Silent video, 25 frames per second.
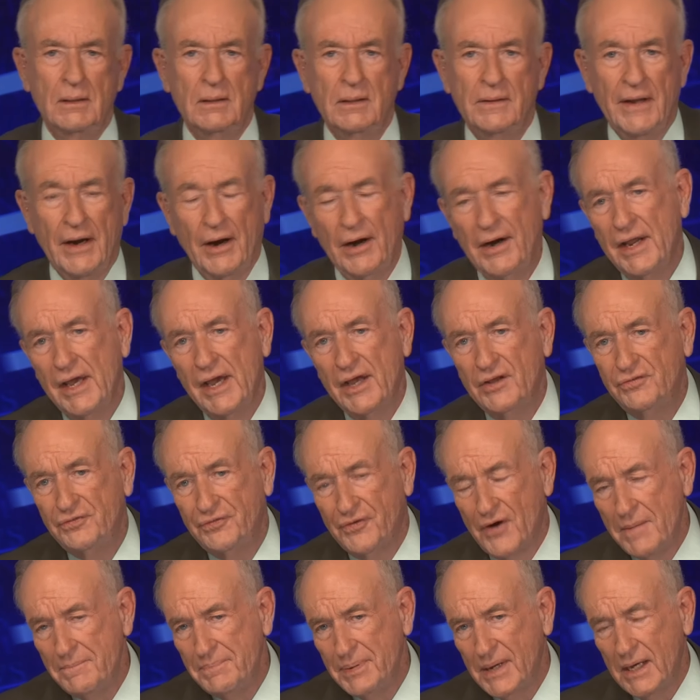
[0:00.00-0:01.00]
there it is,
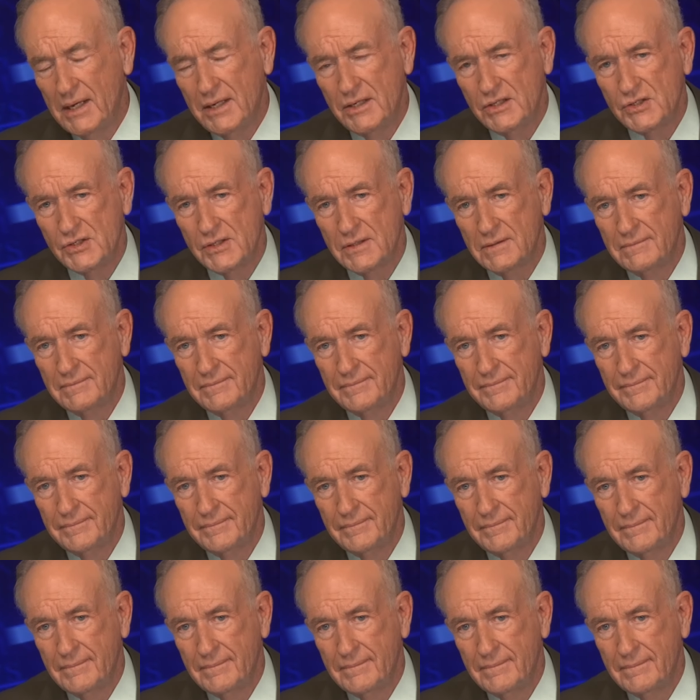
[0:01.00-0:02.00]
front page.
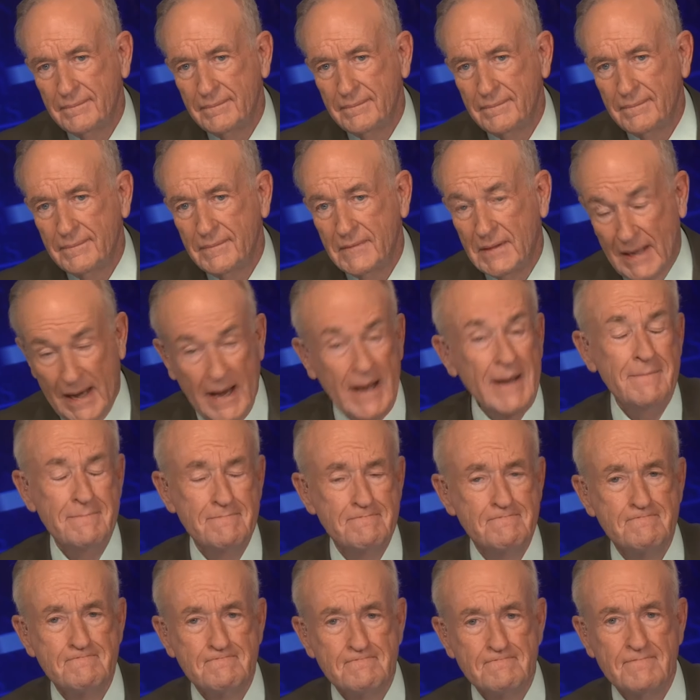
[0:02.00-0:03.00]
Okay?
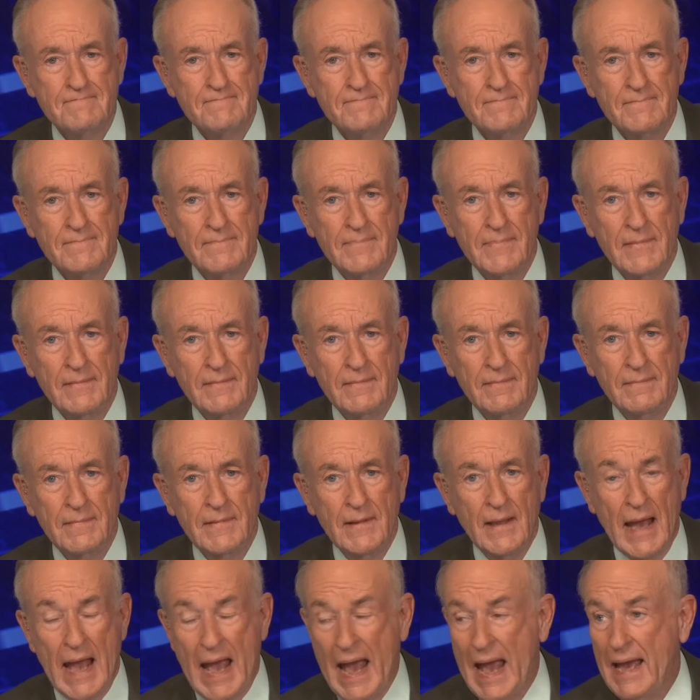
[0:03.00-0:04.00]

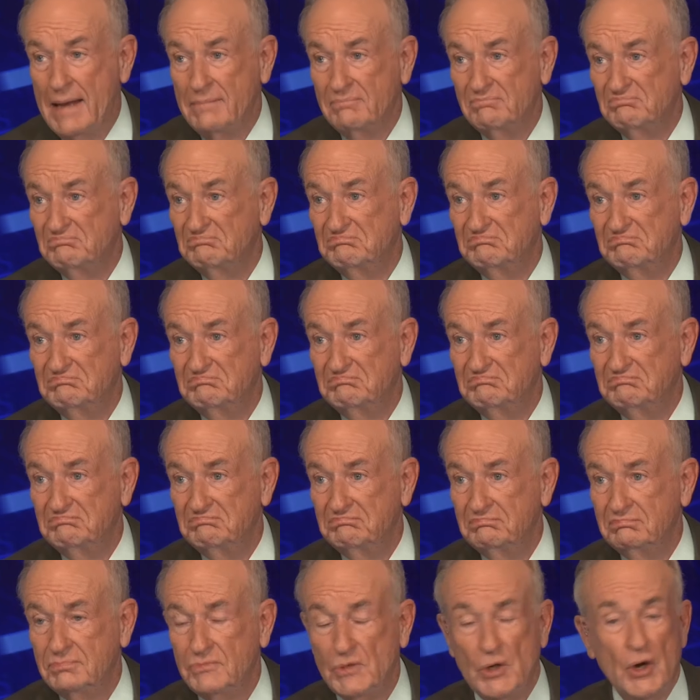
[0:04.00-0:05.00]
And
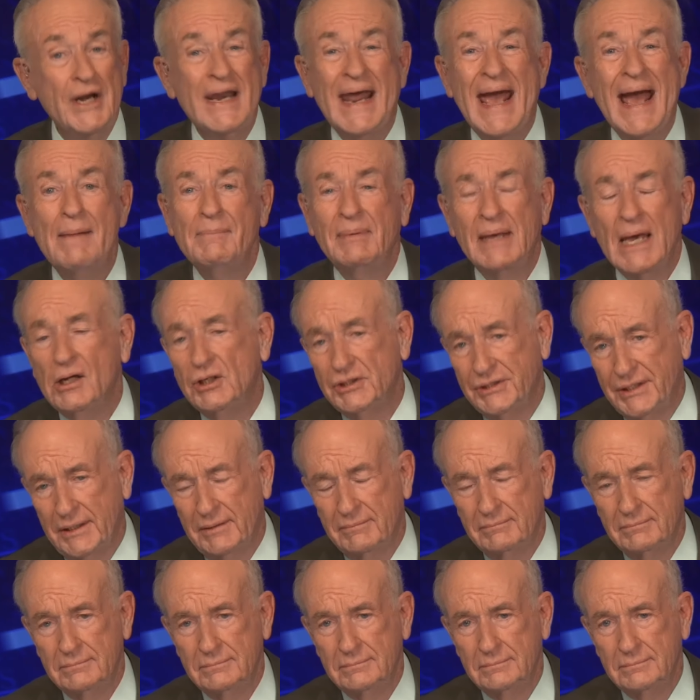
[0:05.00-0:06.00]
you're damn guilty.
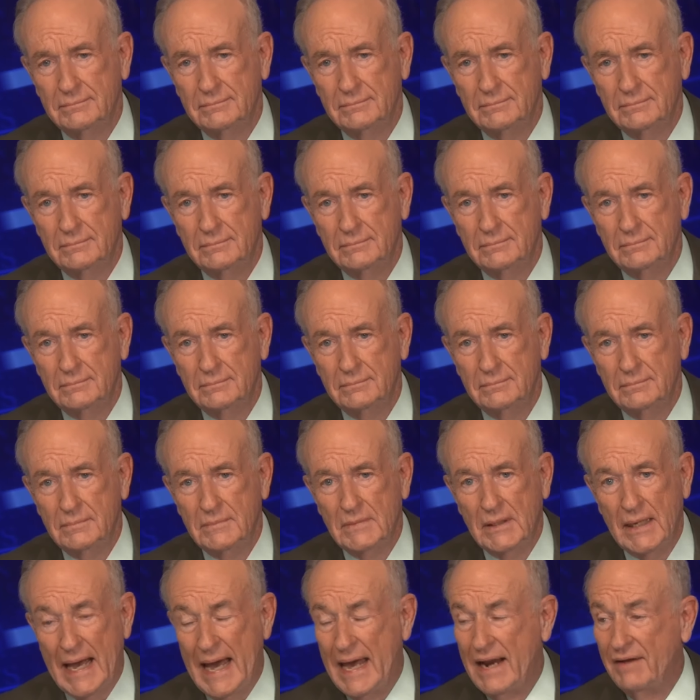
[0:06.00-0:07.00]

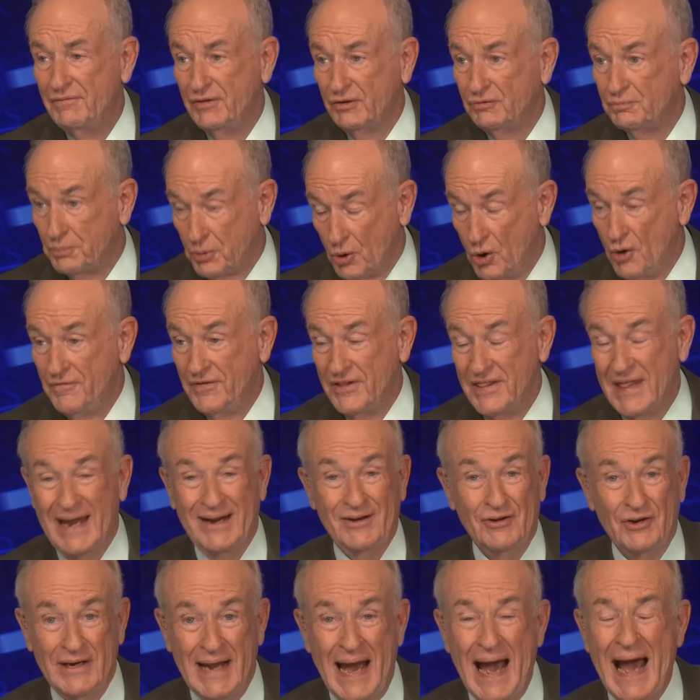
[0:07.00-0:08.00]
And if it's proven that
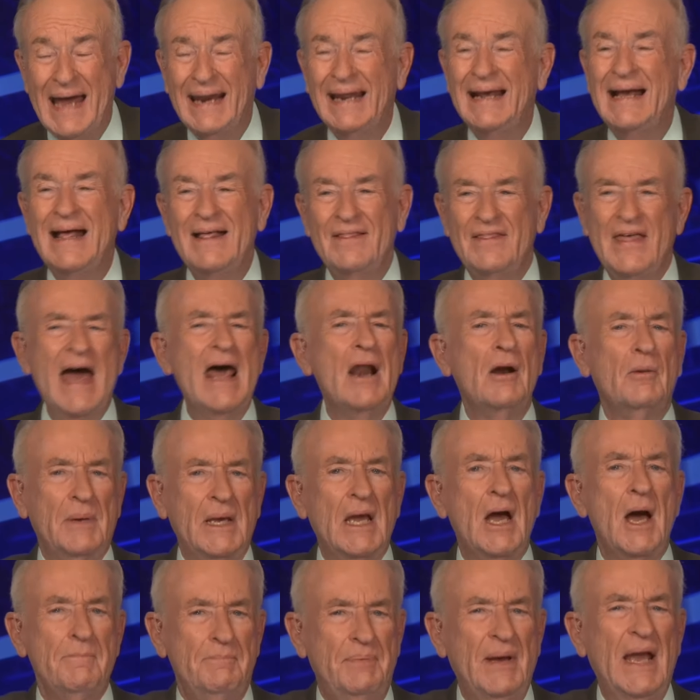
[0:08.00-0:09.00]
you're not, that'll
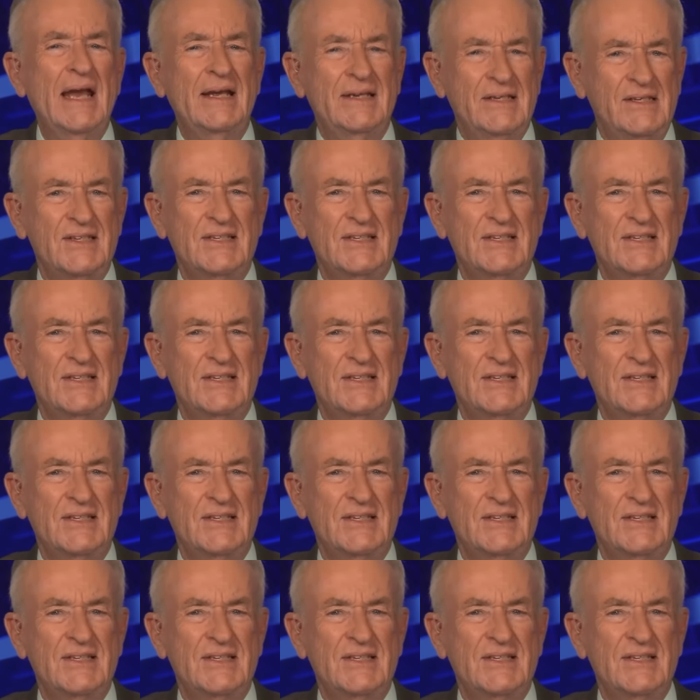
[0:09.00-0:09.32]
be on page